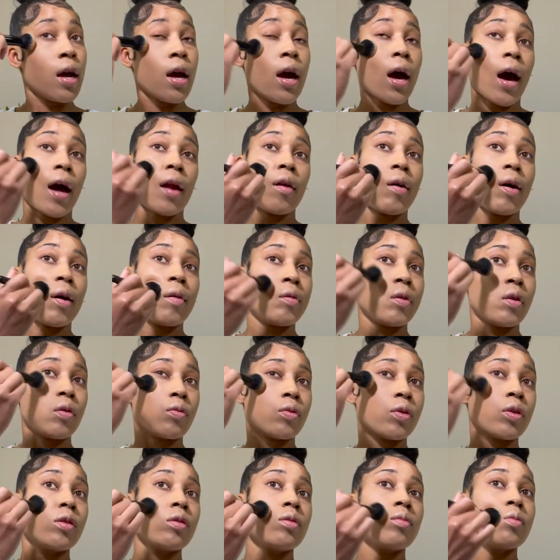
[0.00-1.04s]
I don't have no
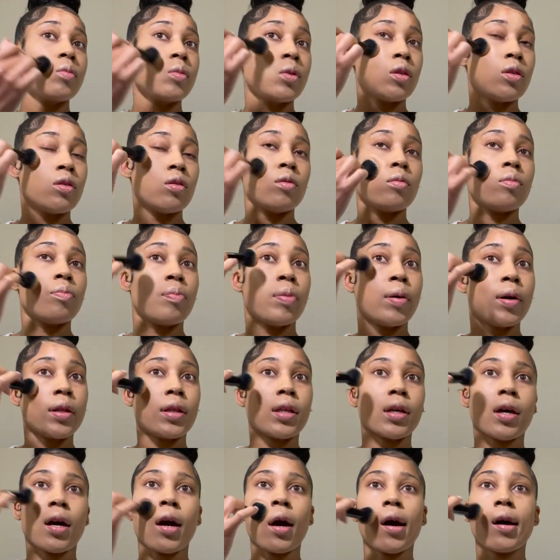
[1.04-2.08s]
room to put
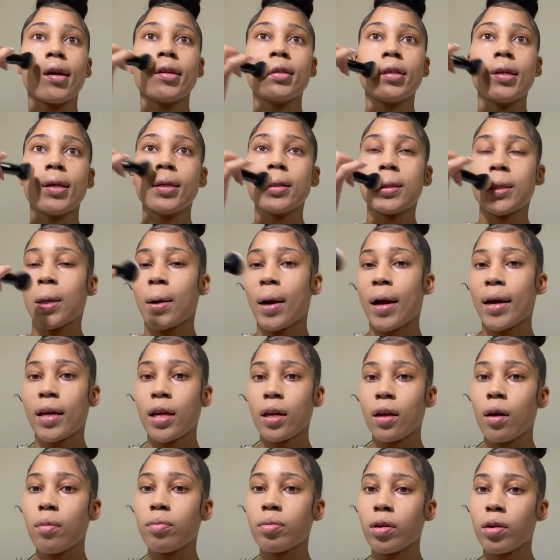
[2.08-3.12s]
the content so I can
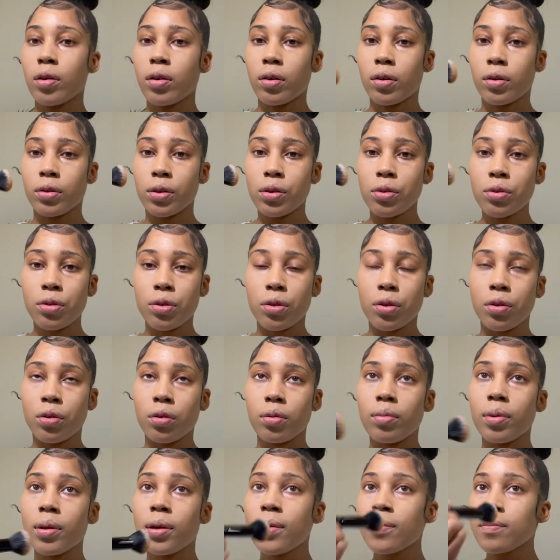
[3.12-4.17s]
upload it on
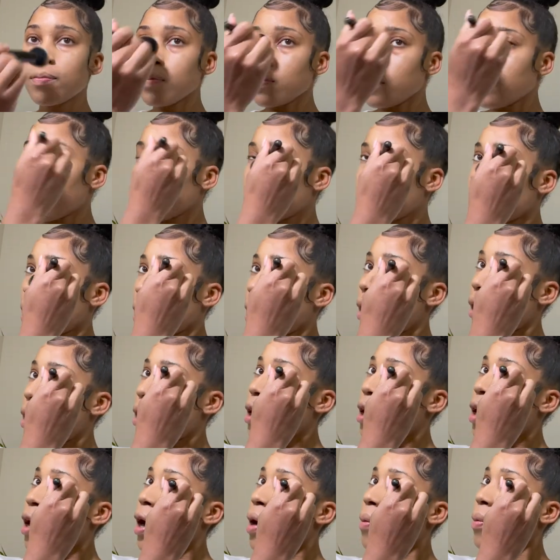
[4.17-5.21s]
YouTube,
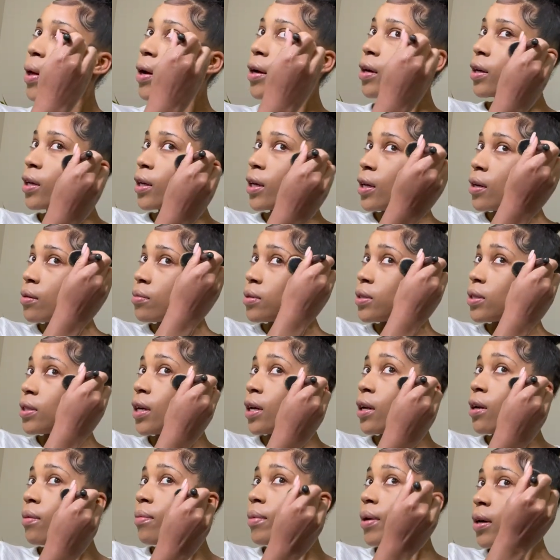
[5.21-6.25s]
I'm not gonna get
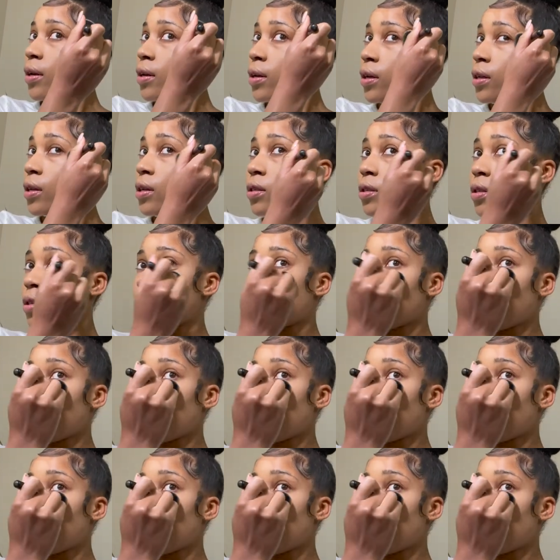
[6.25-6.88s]
upset about it. It's just